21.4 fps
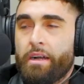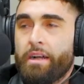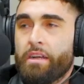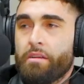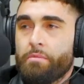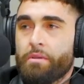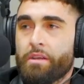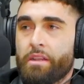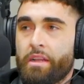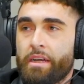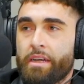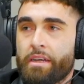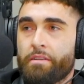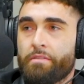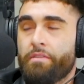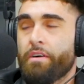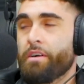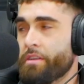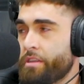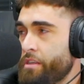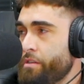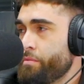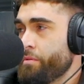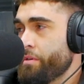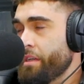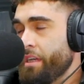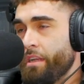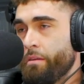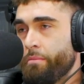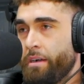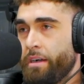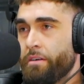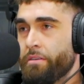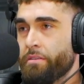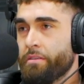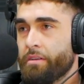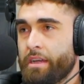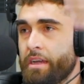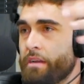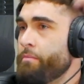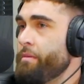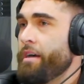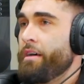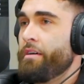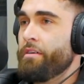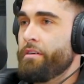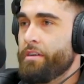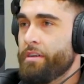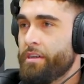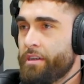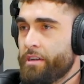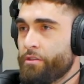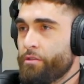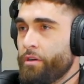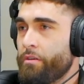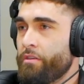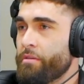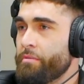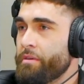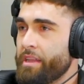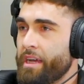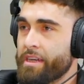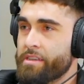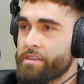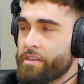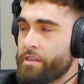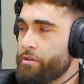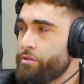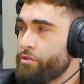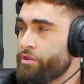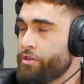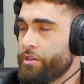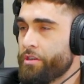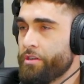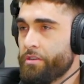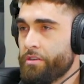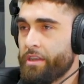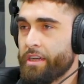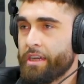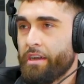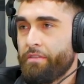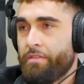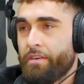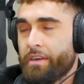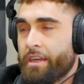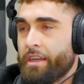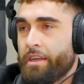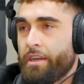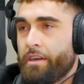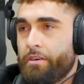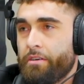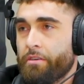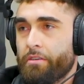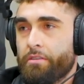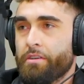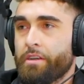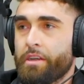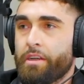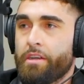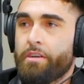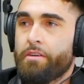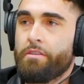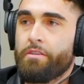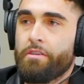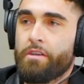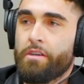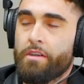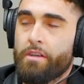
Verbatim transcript: I to be like, fuck this, get him out, get him out, do I want to be the executioner? Like I fucking don't, you know?